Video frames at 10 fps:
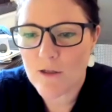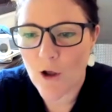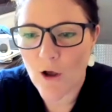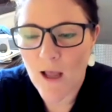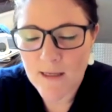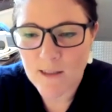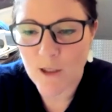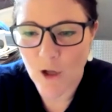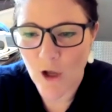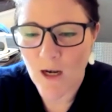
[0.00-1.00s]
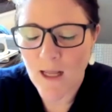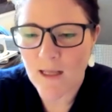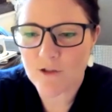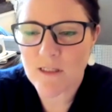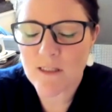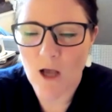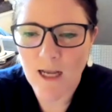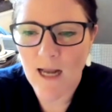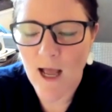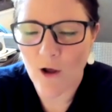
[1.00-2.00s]
exited early, and just like
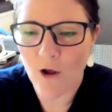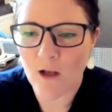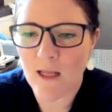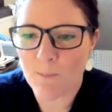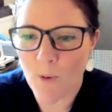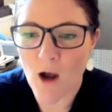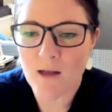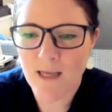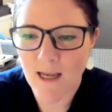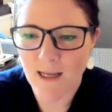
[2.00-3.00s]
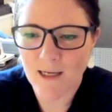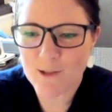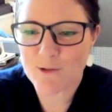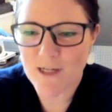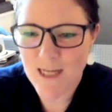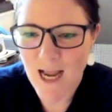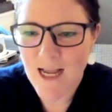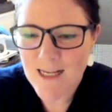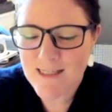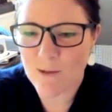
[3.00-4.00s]
in our early biotech industry
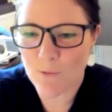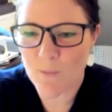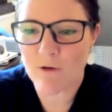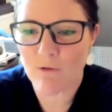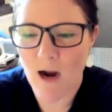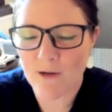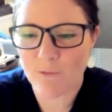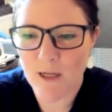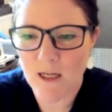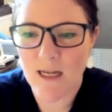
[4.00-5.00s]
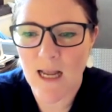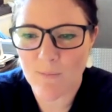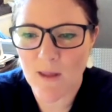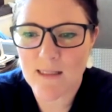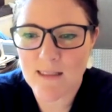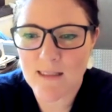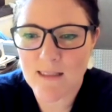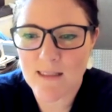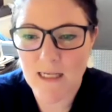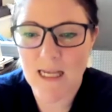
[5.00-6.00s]
days, it would be great if we could keep these
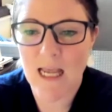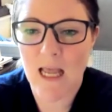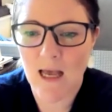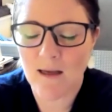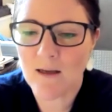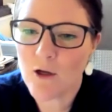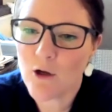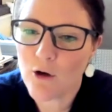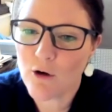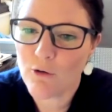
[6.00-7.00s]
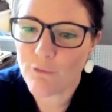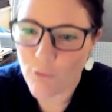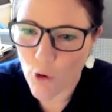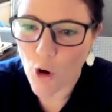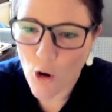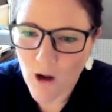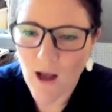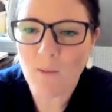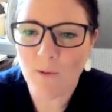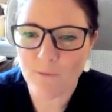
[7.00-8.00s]
companies here for
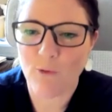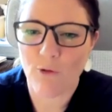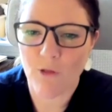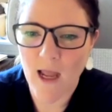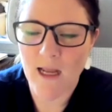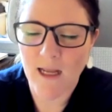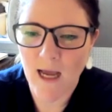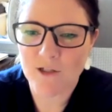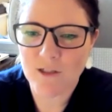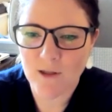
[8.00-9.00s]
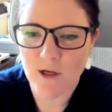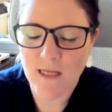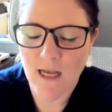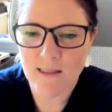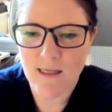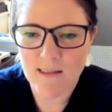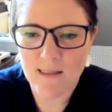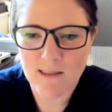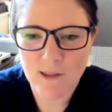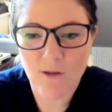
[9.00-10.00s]
longer before they engaged in those exits,
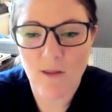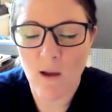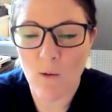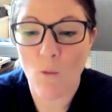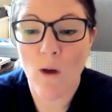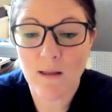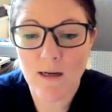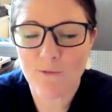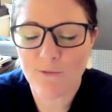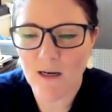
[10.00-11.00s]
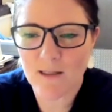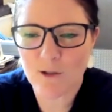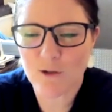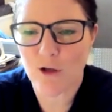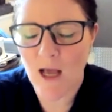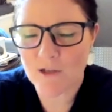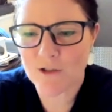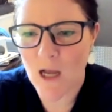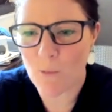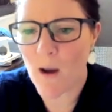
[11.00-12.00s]
and so that they were well enough funded to do
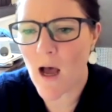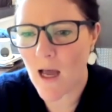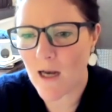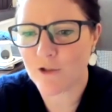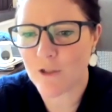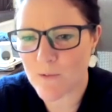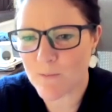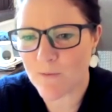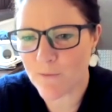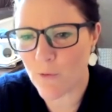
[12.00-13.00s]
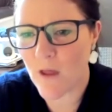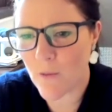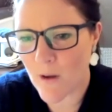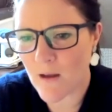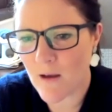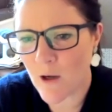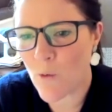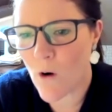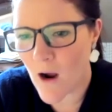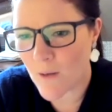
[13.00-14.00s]
large-scale partnerships before they were
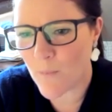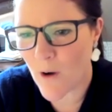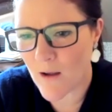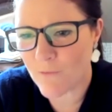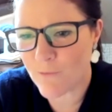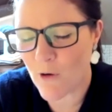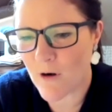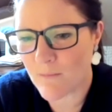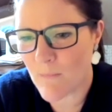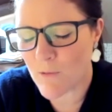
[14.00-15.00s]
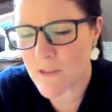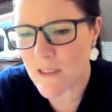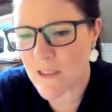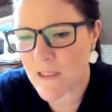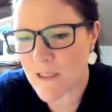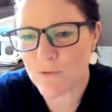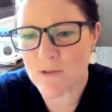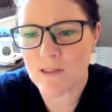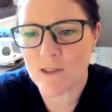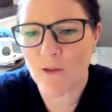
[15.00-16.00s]
acquired by foreign multinationals,
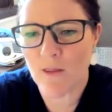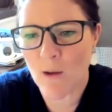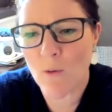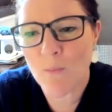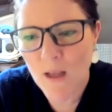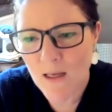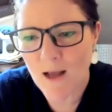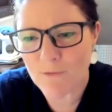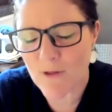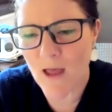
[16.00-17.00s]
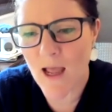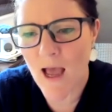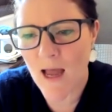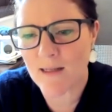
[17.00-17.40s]
and so that they were big enough that they had a